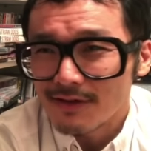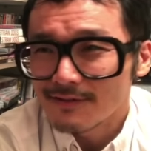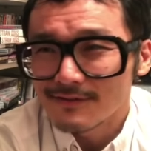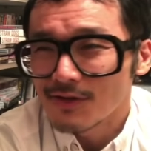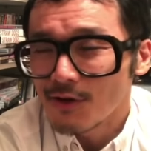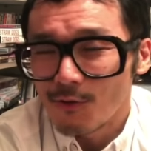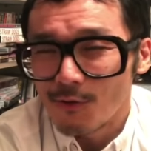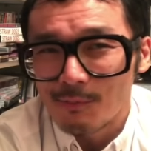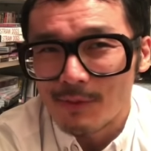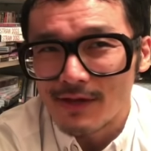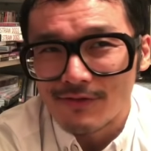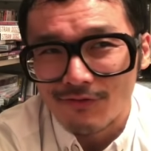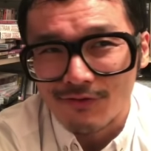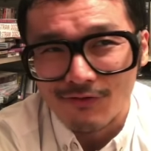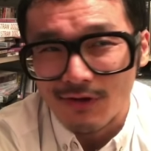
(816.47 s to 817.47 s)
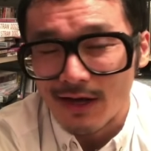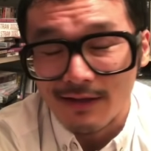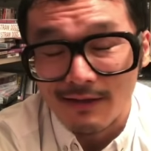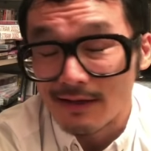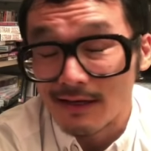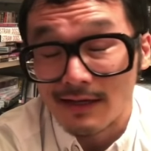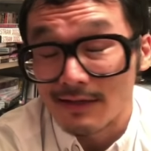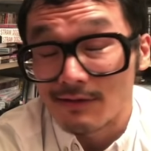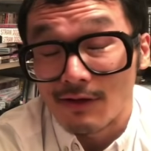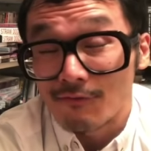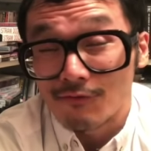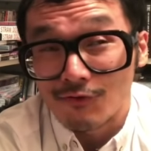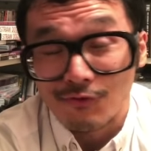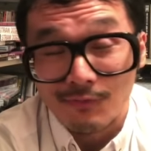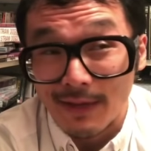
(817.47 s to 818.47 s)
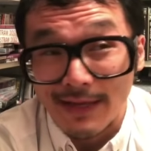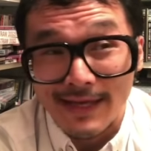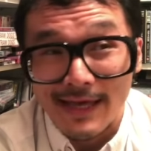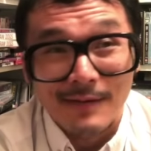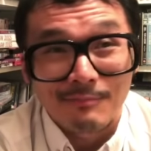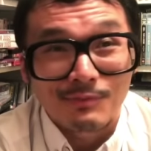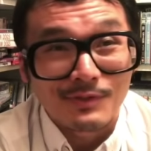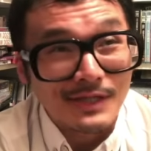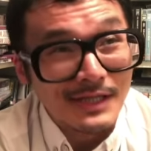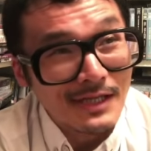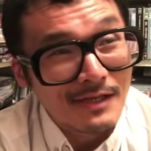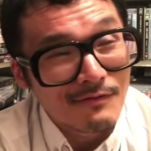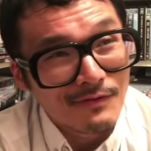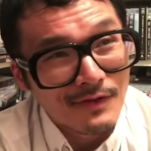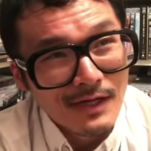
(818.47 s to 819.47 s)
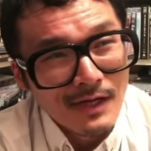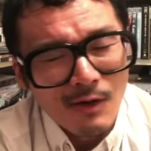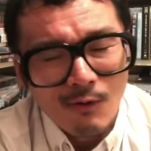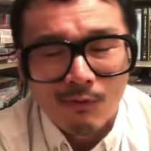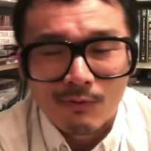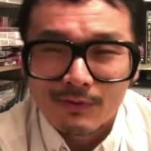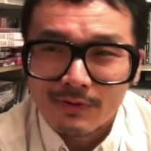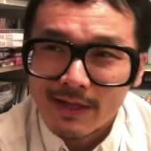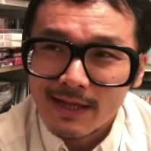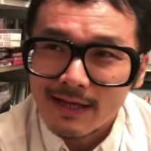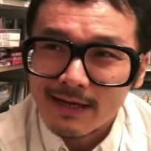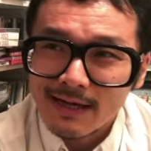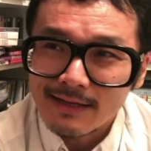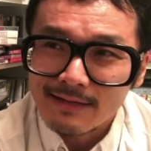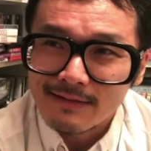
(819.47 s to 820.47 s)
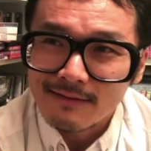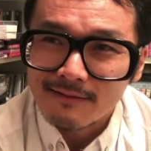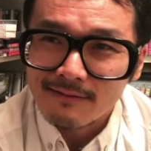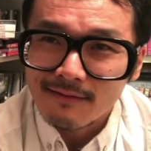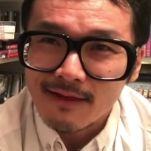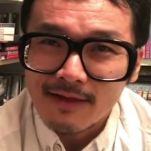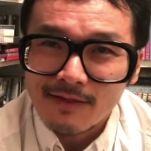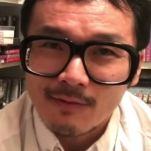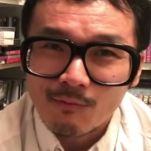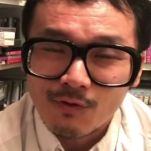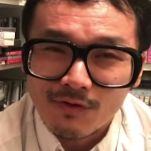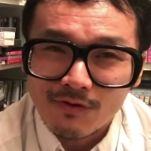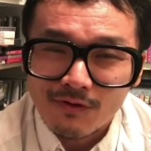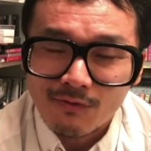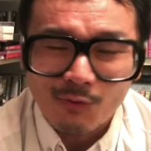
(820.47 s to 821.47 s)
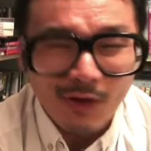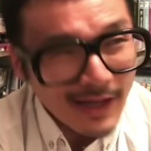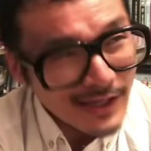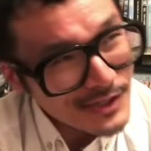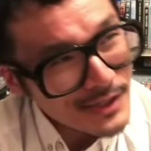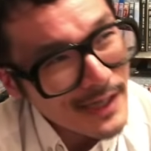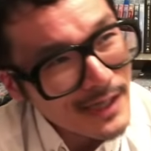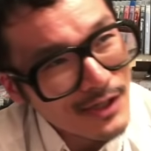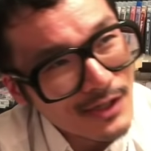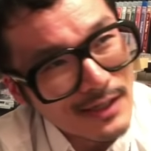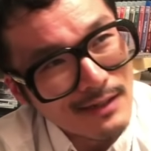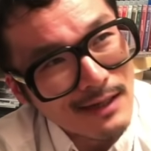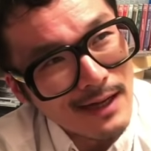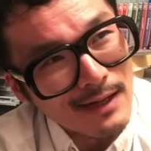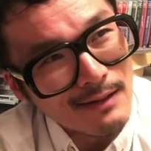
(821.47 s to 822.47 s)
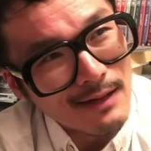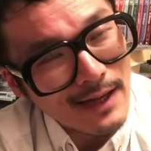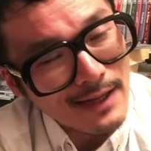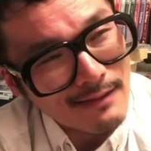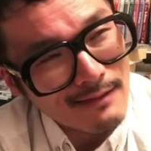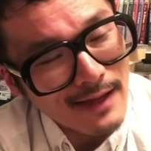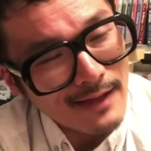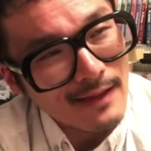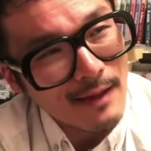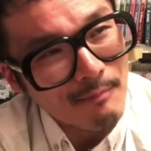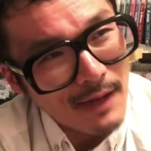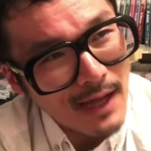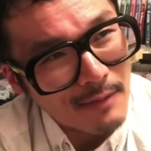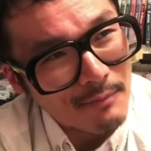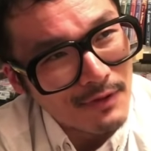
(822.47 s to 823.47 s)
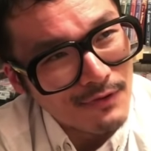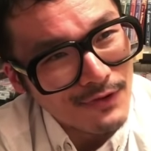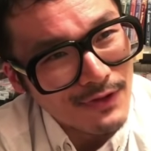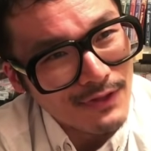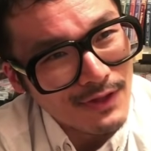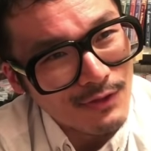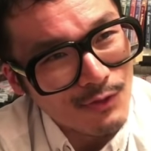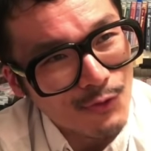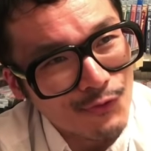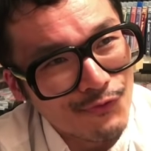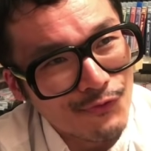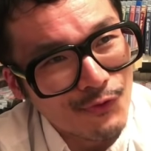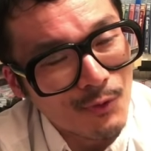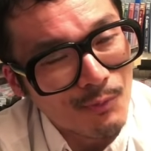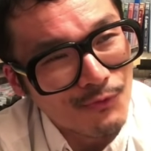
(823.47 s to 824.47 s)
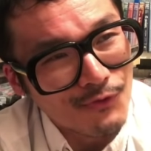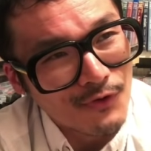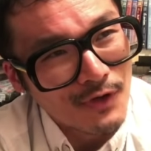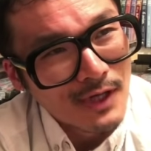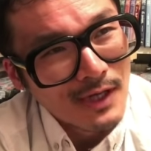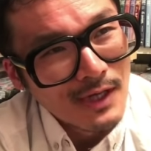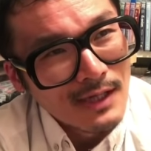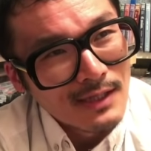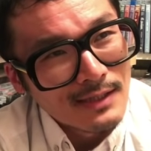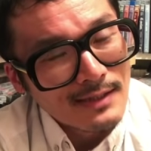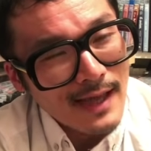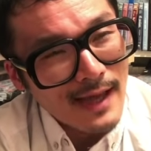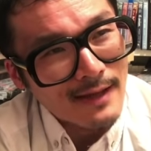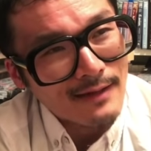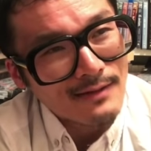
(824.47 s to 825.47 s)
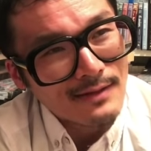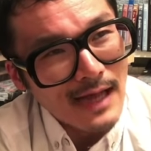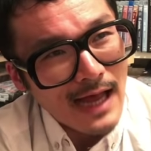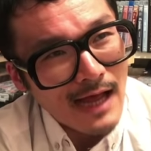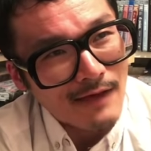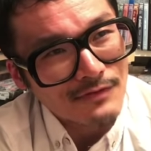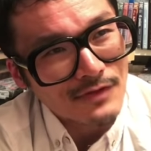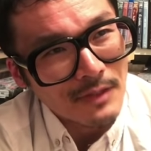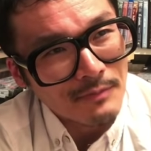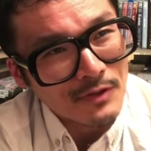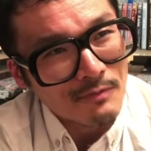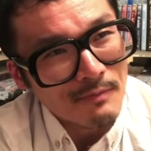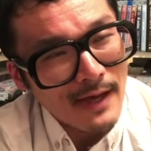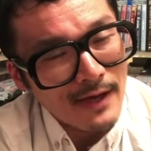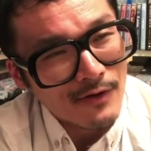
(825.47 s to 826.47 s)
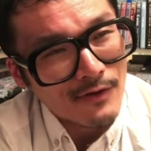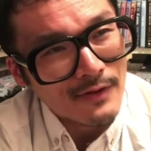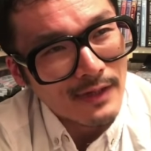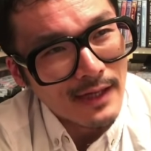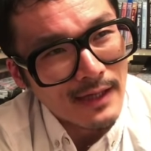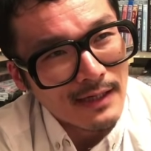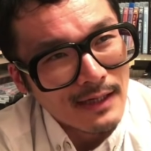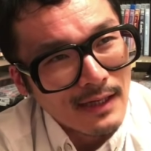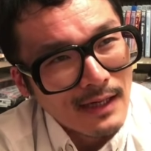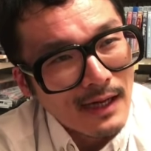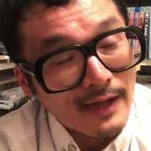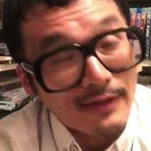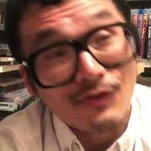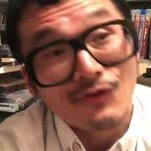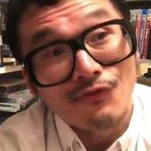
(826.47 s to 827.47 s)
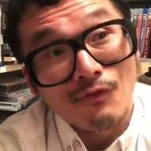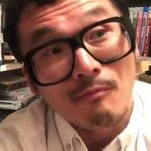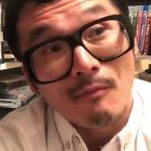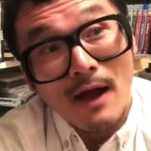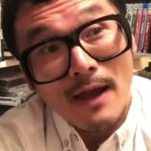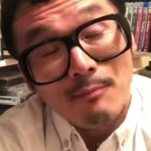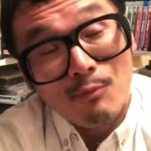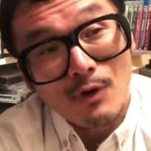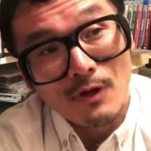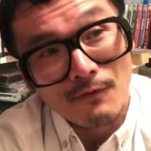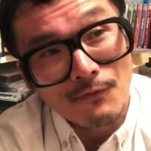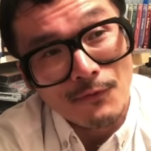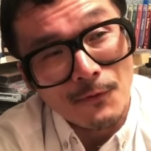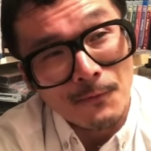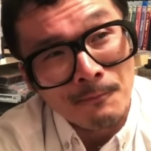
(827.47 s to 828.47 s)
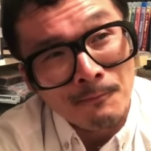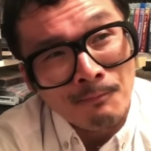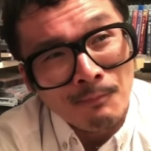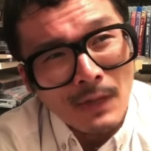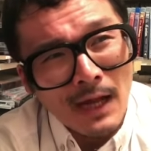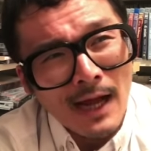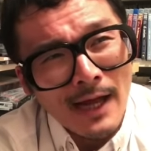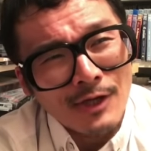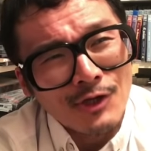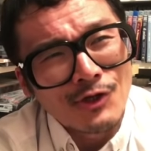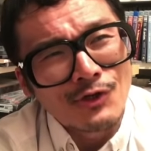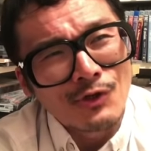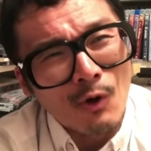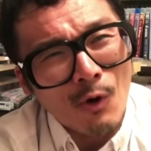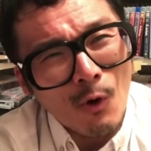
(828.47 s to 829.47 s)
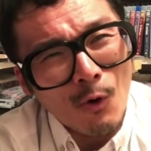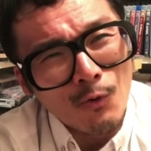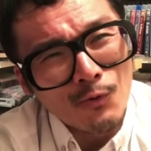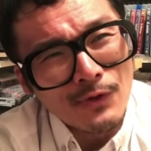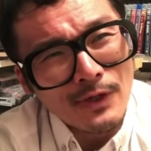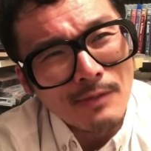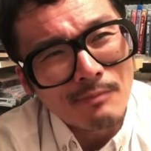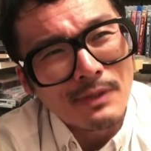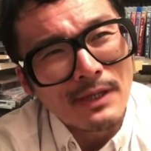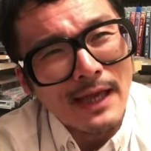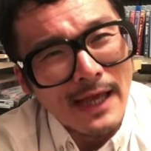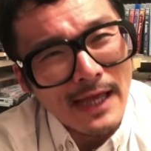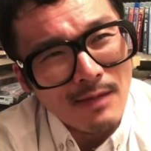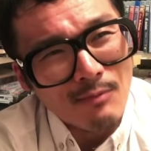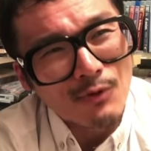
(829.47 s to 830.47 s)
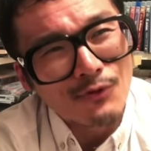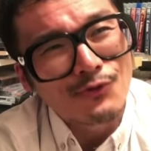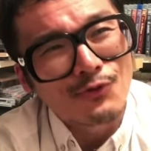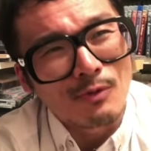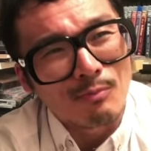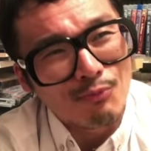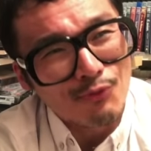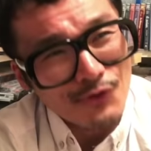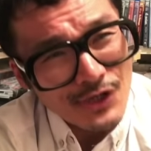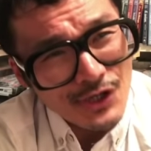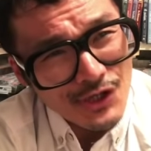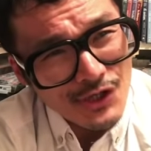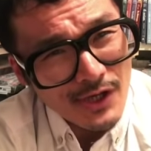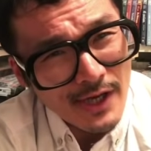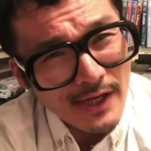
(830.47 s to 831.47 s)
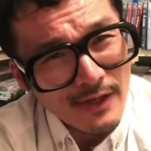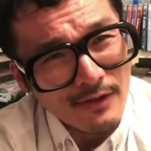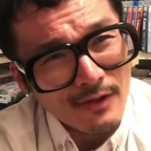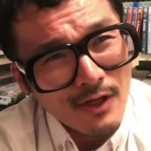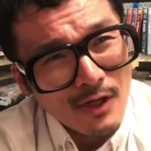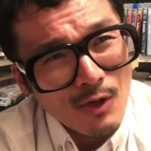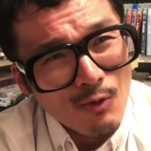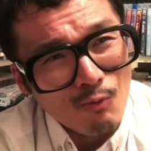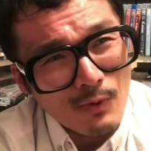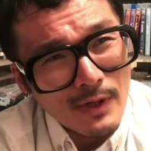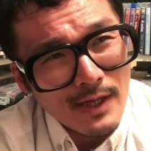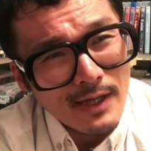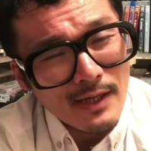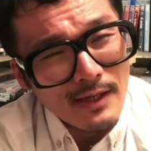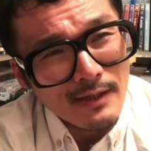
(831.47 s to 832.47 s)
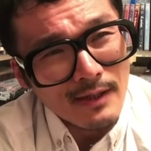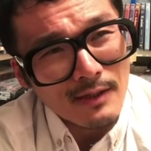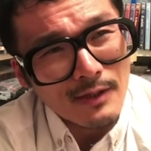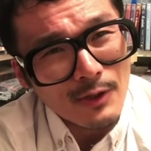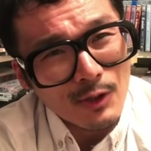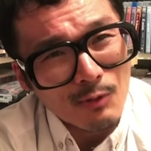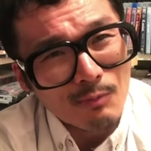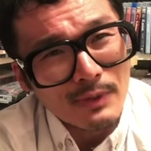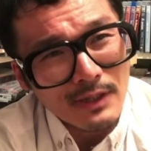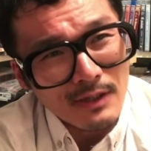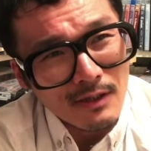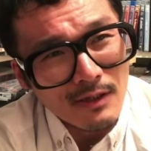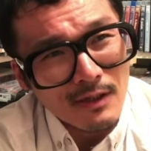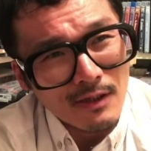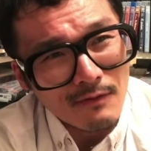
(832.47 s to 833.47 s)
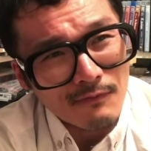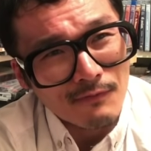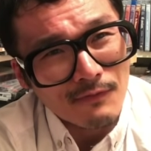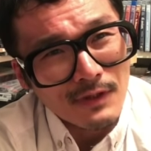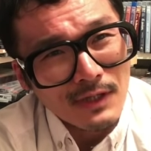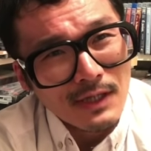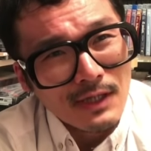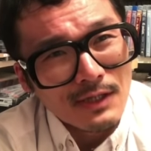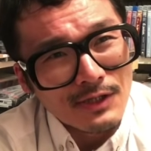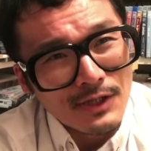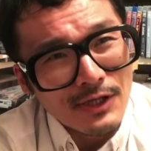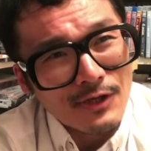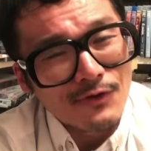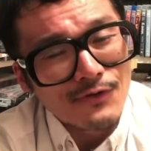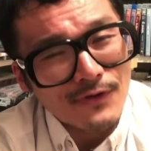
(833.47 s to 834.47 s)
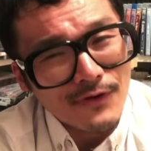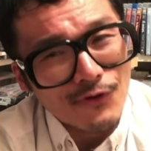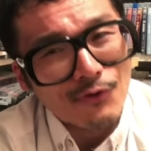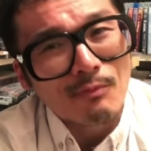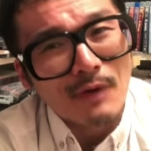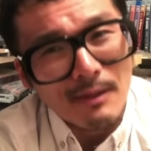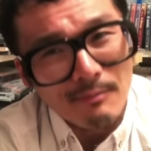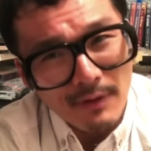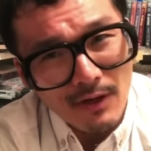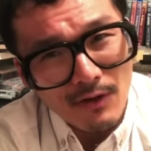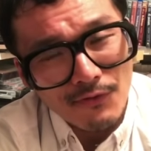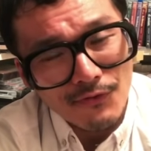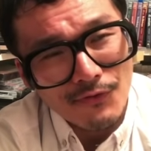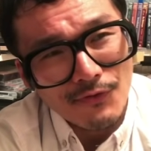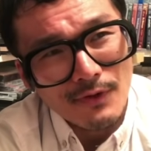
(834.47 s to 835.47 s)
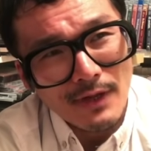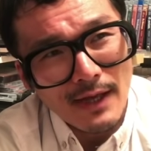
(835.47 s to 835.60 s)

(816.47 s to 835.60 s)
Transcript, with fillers: It's so amazing. So I, I love them. I can't believe that I didn't like them when I was. Well, actually, I, I, I take that back because I think those films tend to have subject matter that, at least from my point of view, I could only be able to appreciate with a little bit of years under my belt.